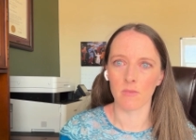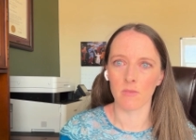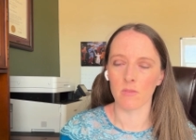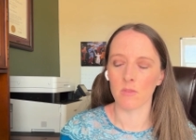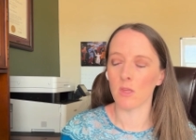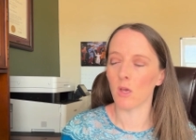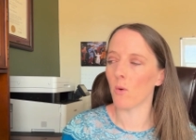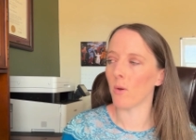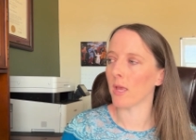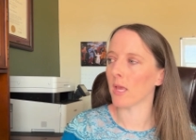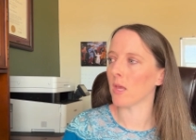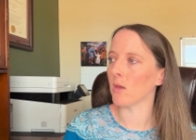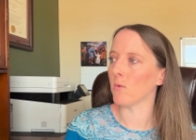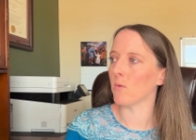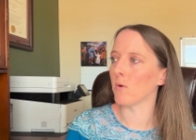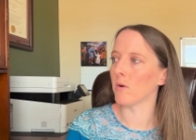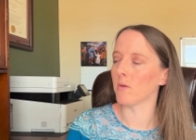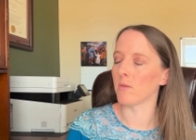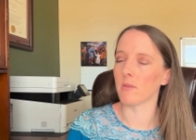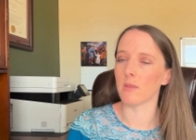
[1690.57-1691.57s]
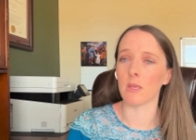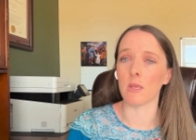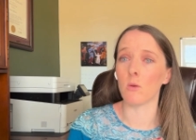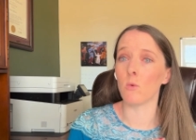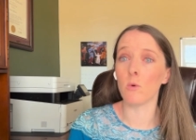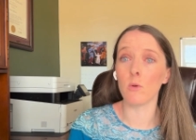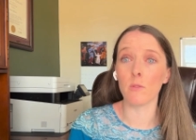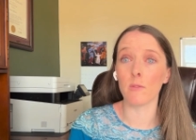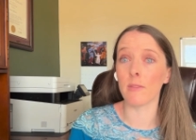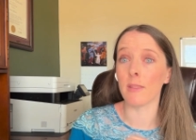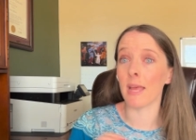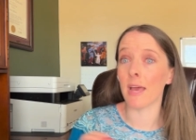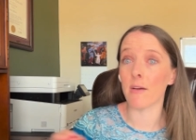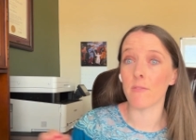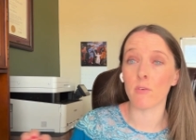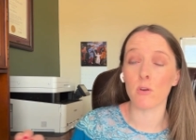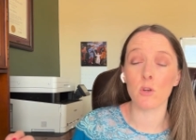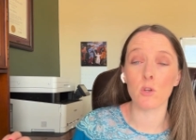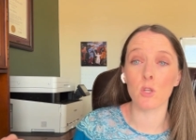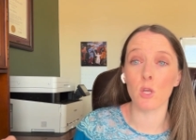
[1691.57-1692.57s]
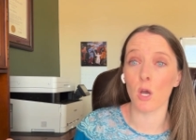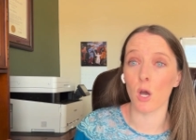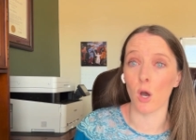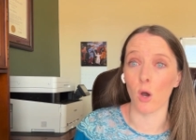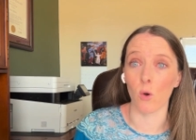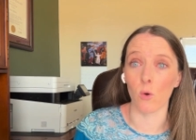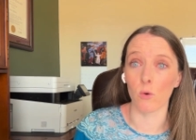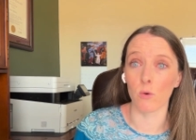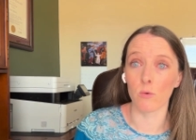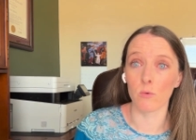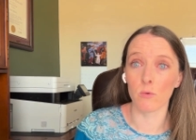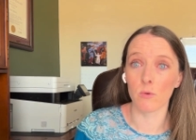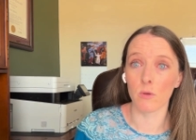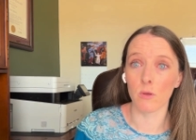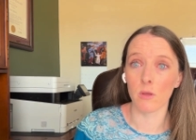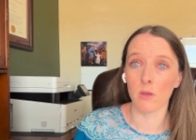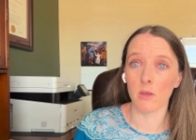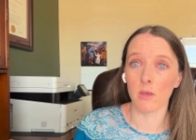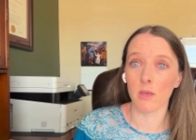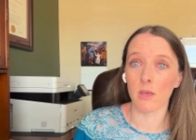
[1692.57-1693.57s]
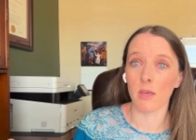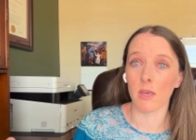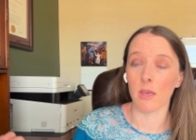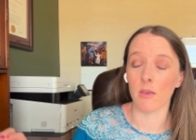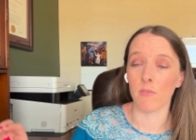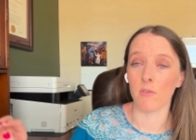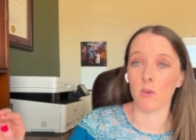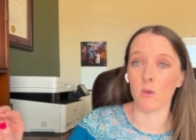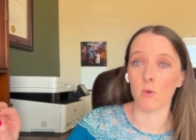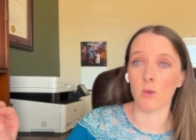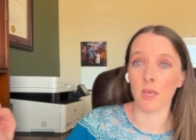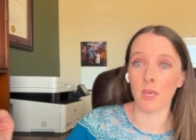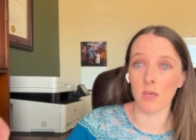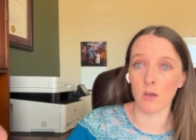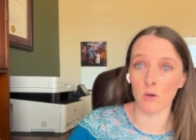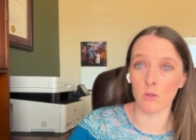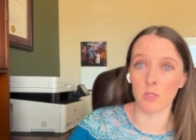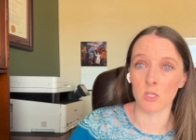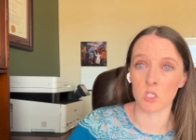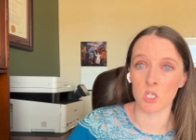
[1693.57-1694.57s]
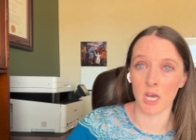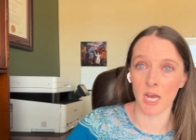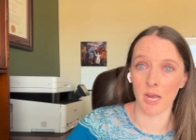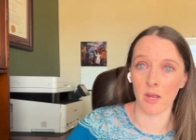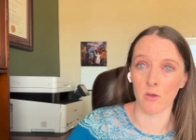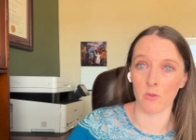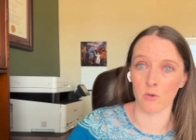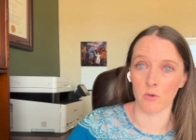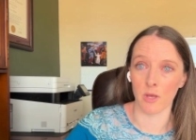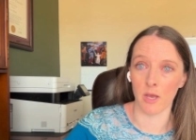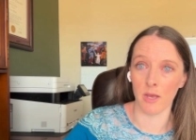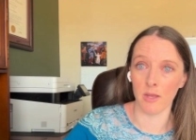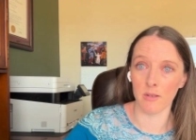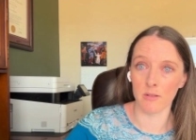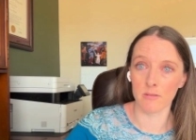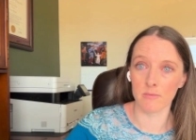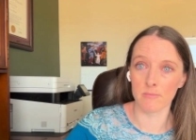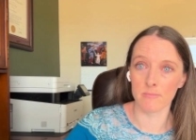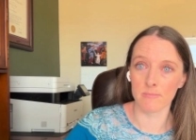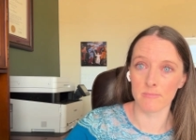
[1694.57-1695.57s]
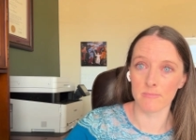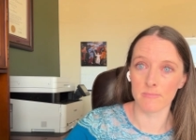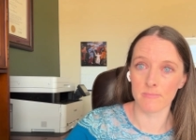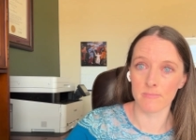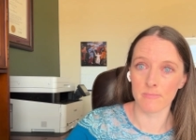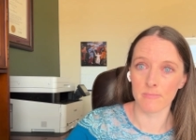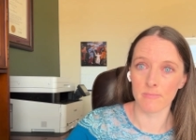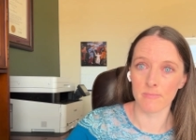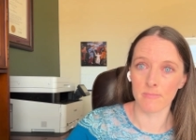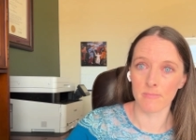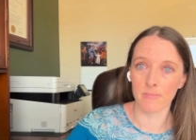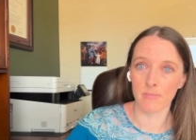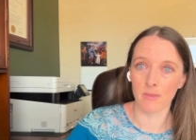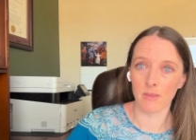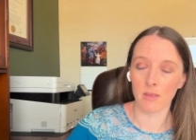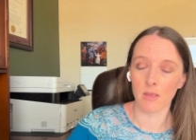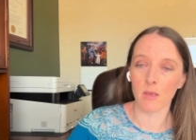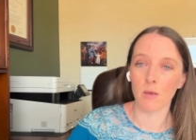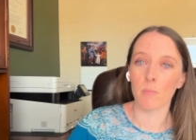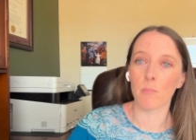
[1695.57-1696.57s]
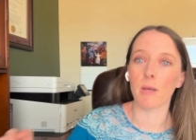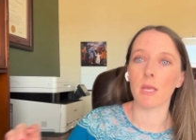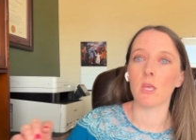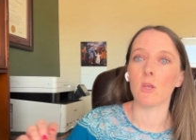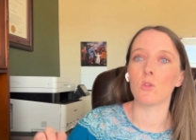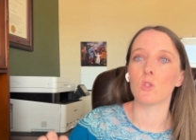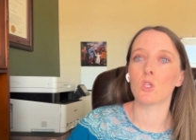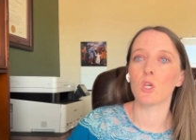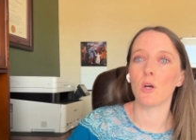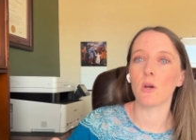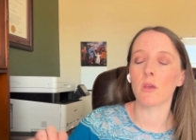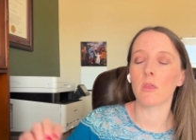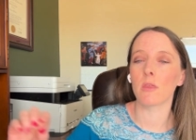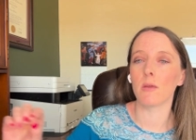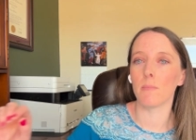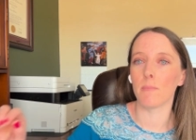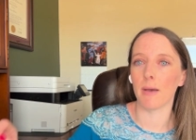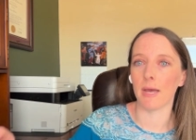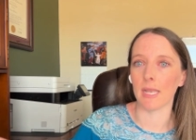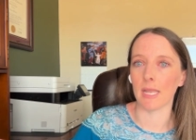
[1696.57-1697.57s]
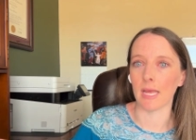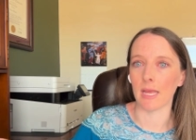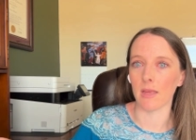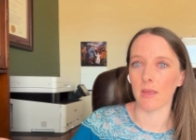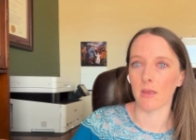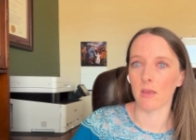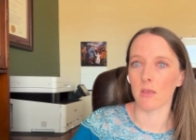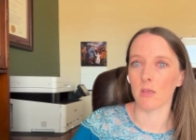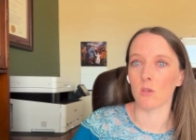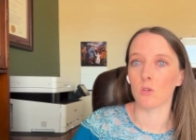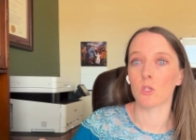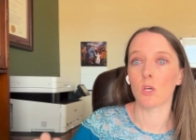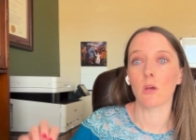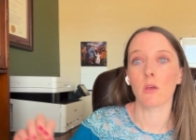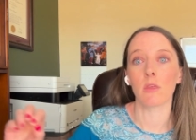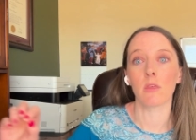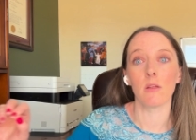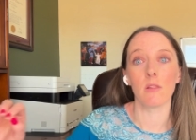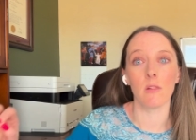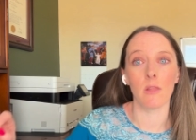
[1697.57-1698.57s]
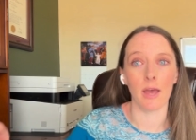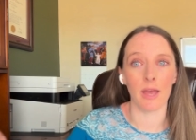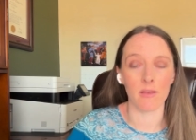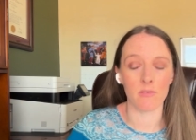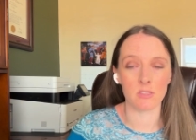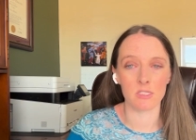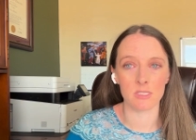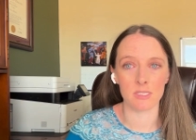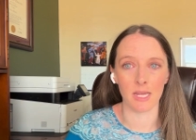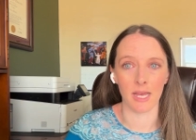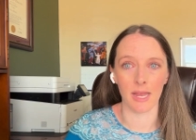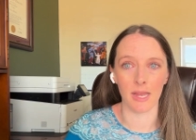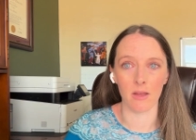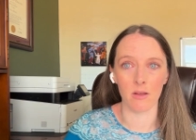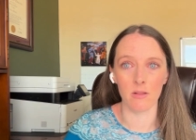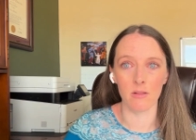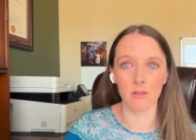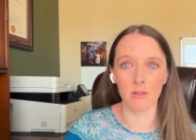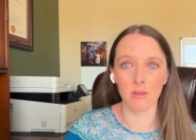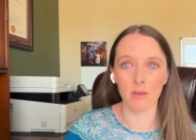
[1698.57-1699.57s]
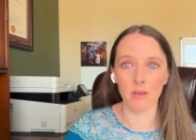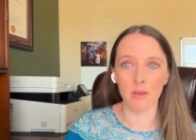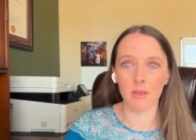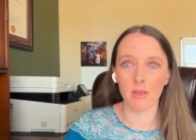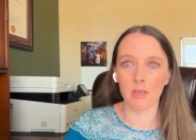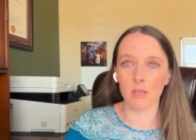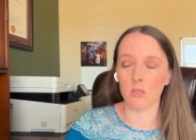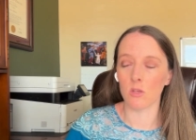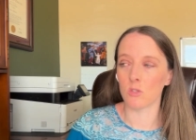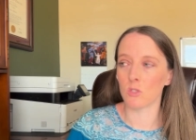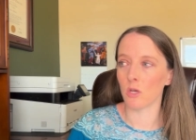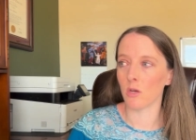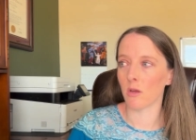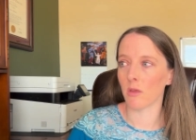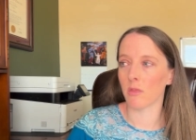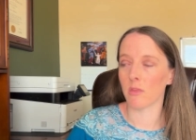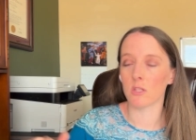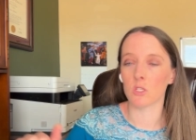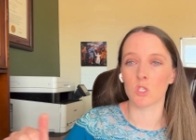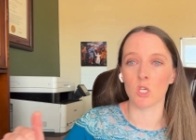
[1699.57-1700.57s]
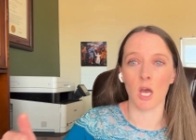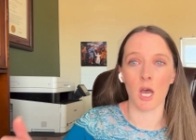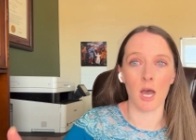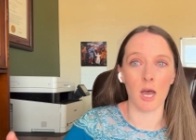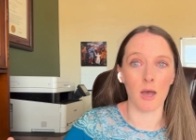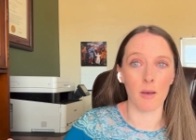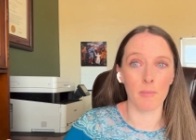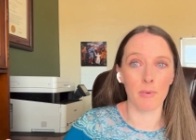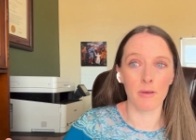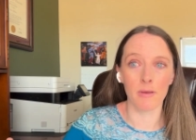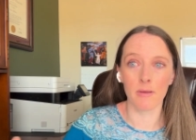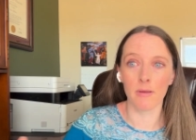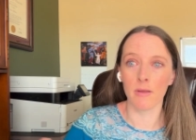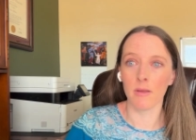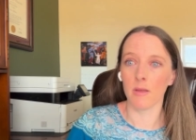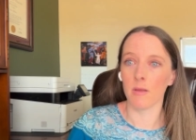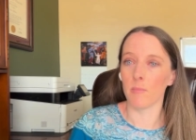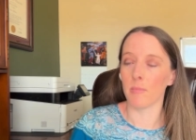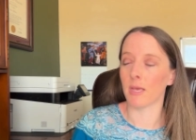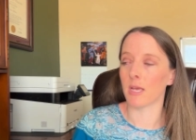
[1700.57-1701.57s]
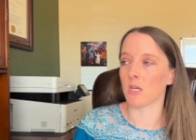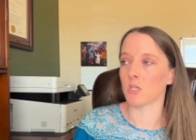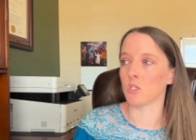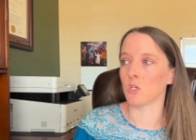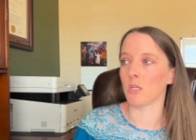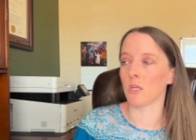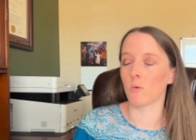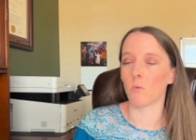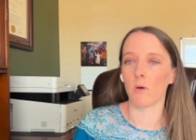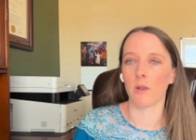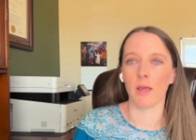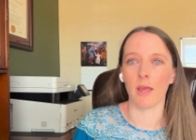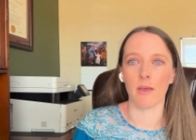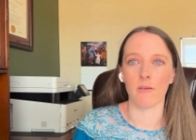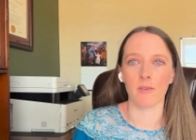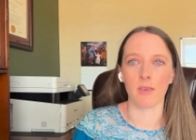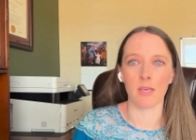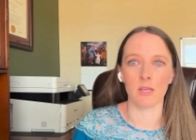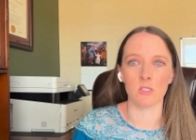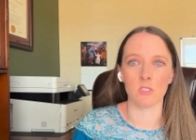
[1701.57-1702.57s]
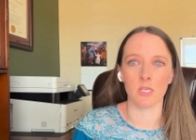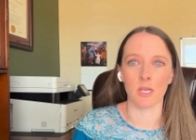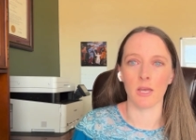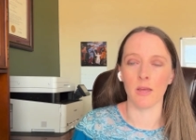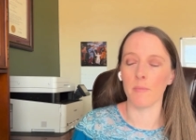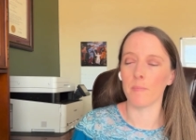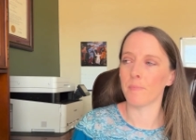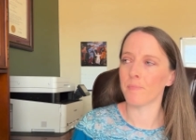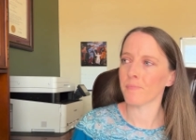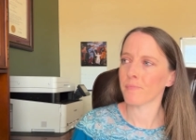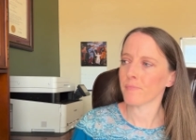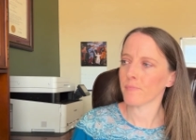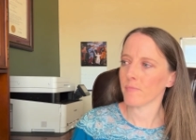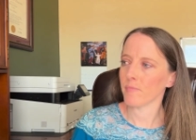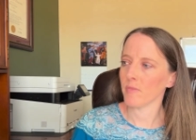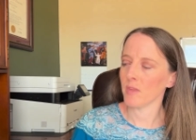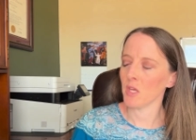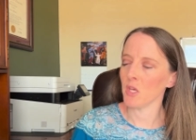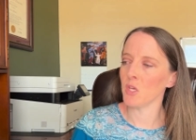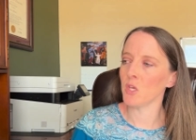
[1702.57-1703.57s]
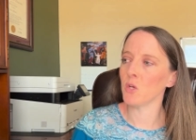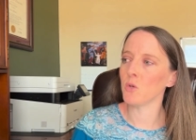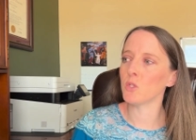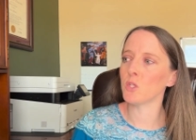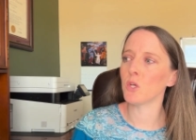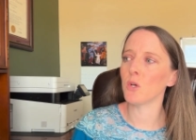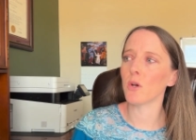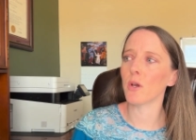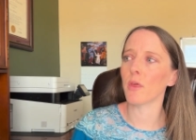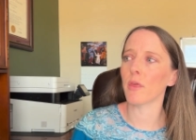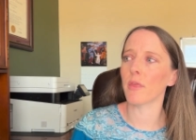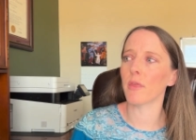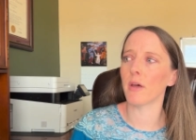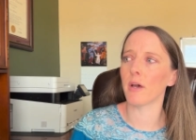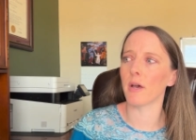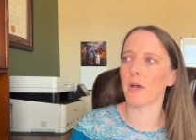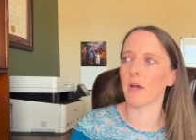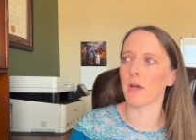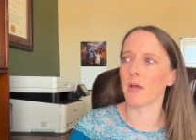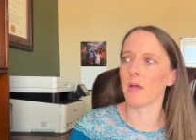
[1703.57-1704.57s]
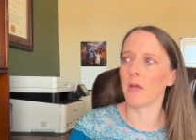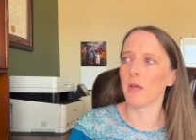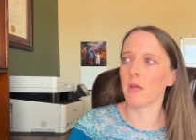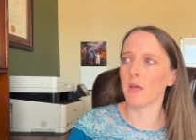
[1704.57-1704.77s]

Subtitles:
knowing you will never know if you kill the child or not? But you took the money, you took the lifestyle, you took the job because you didn't want to have kids yet. You took the